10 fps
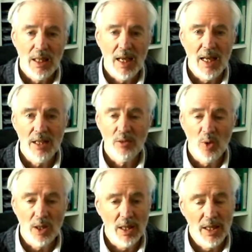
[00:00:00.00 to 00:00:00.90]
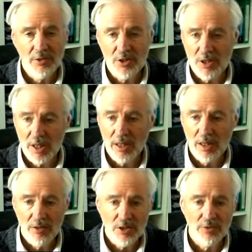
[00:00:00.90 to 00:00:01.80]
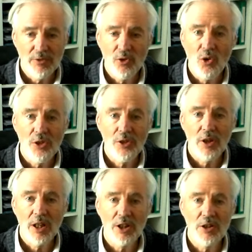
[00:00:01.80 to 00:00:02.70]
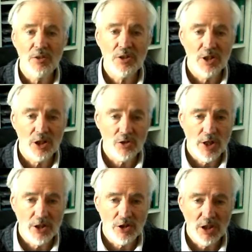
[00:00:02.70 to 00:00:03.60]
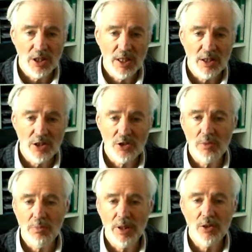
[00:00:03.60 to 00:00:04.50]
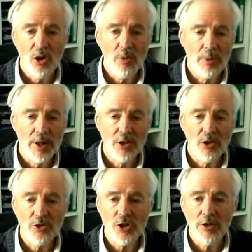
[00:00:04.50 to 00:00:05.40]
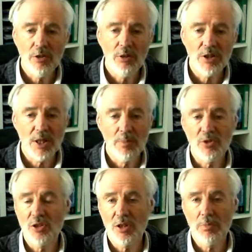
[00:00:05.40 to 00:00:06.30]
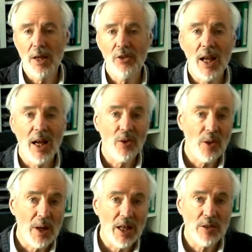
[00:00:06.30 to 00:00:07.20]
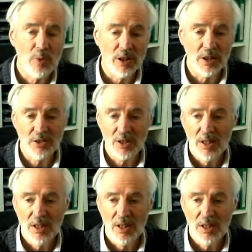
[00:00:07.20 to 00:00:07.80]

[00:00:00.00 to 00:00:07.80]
And, well, I have to say there is a fourth heuristic strategy, and that is simply to operate on general assumptions about how the mind works.